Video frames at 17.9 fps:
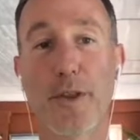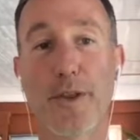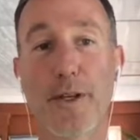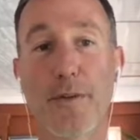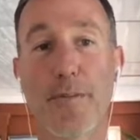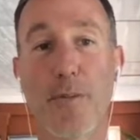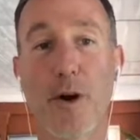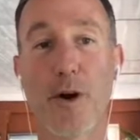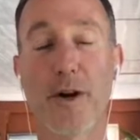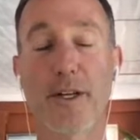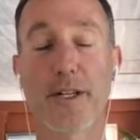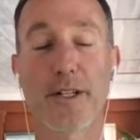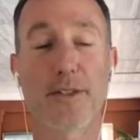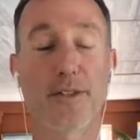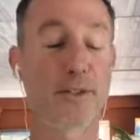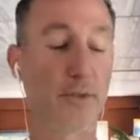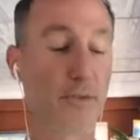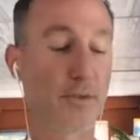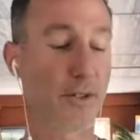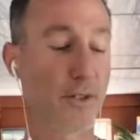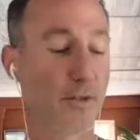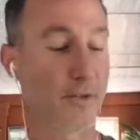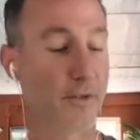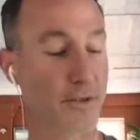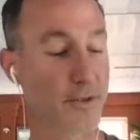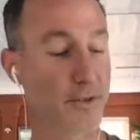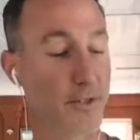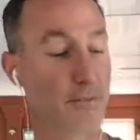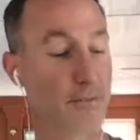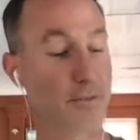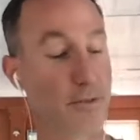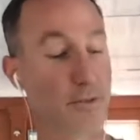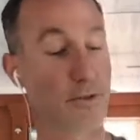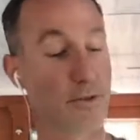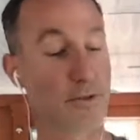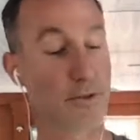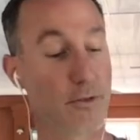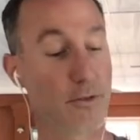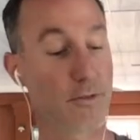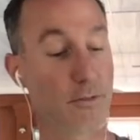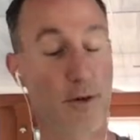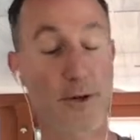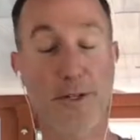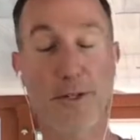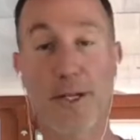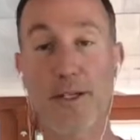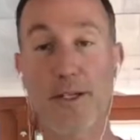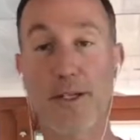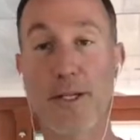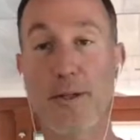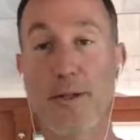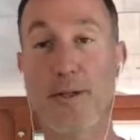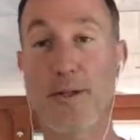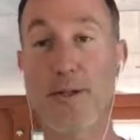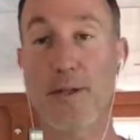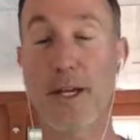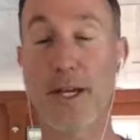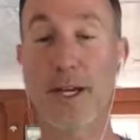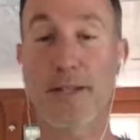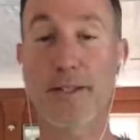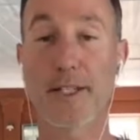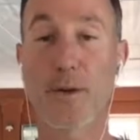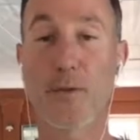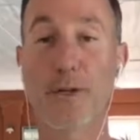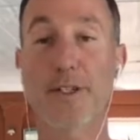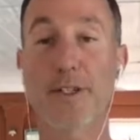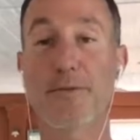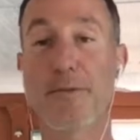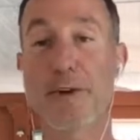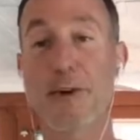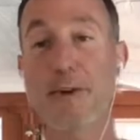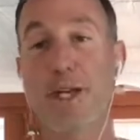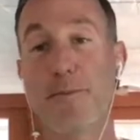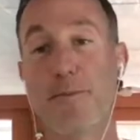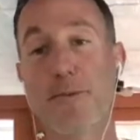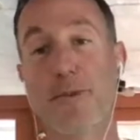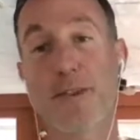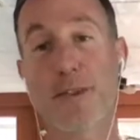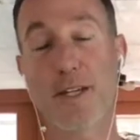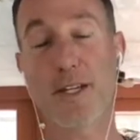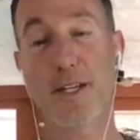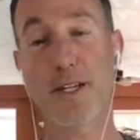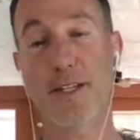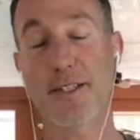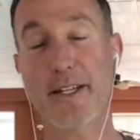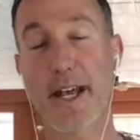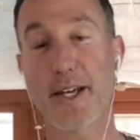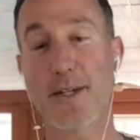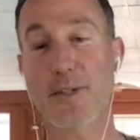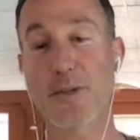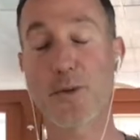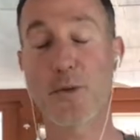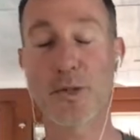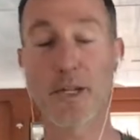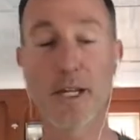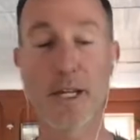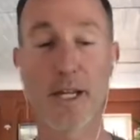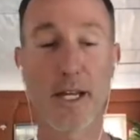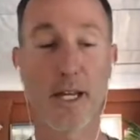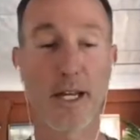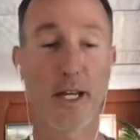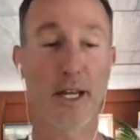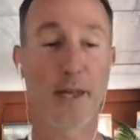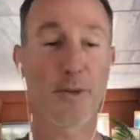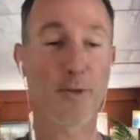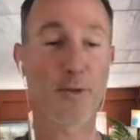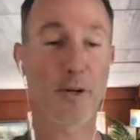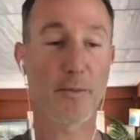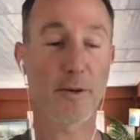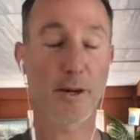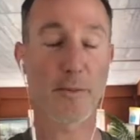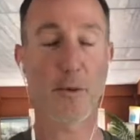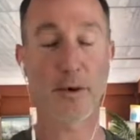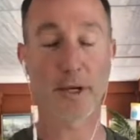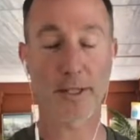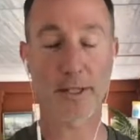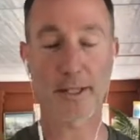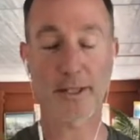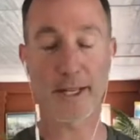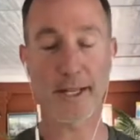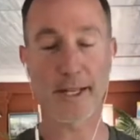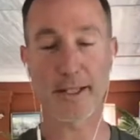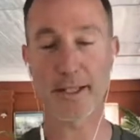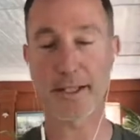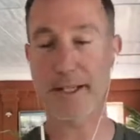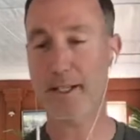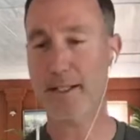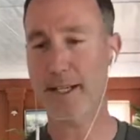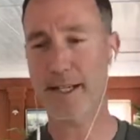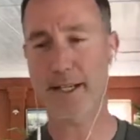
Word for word: the market. So first up, it is March 19th, and we just followed up with the tax story and the story about Morgan Stanley.